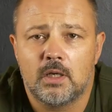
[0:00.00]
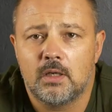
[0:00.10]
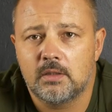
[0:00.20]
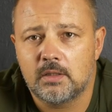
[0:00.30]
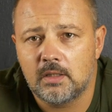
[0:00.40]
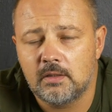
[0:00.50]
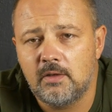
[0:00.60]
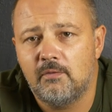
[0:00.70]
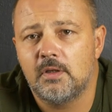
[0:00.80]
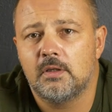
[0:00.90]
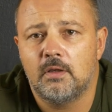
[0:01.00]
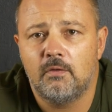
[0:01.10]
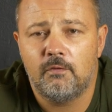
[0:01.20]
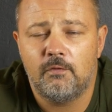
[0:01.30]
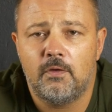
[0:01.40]
and I definitely
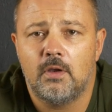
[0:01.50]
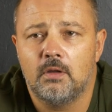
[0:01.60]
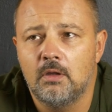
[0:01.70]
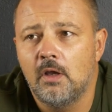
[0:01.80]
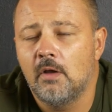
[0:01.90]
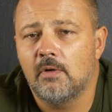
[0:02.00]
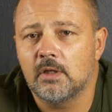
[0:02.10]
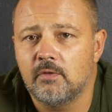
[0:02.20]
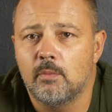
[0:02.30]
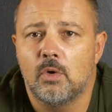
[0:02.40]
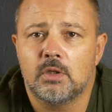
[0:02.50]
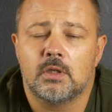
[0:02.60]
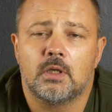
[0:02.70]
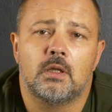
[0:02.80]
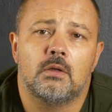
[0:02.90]
feel that the
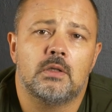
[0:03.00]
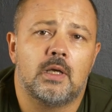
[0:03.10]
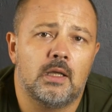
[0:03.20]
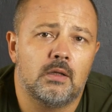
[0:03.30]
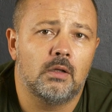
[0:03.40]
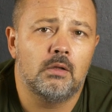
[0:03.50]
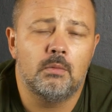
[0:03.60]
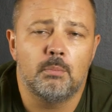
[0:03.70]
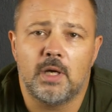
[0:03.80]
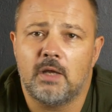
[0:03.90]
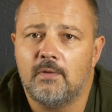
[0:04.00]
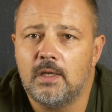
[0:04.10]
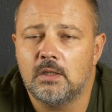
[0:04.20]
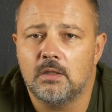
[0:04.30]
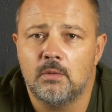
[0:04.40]
motor cannot handle my
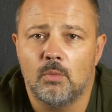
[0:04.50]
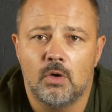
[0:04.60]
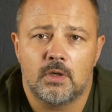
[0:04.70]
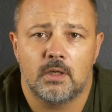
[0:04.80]
weight anymore,